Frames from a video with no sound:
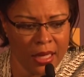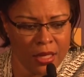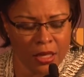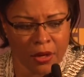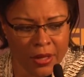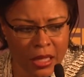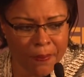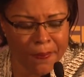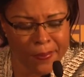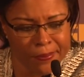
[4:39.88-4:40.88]
you know, in the
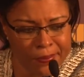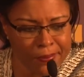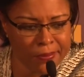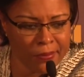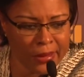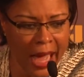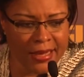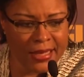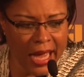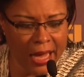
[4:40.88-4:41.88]

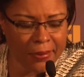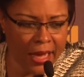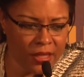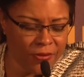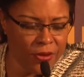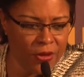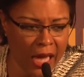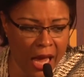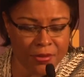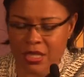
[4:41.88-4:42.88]
last few
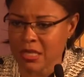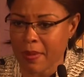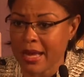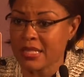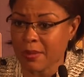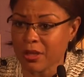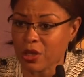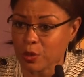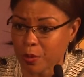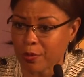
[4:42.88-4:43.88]
games, she's made some of
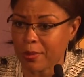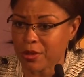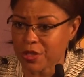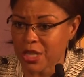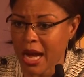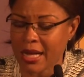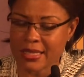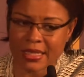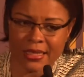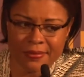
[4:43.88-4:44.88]
those perimeter
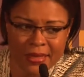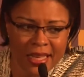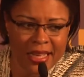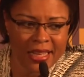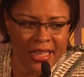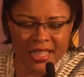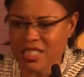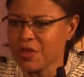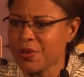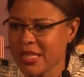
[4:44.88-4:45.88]
shots, and that's
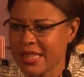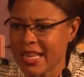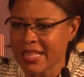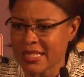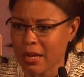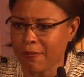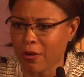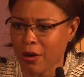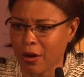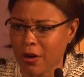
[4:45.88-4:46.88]
loosened things up
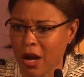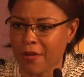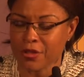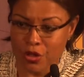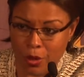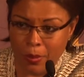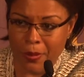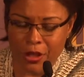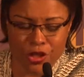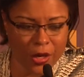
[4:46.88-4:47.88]
for her off the dribble
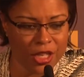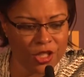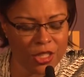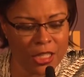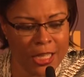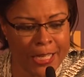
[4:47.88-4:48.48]
penetration.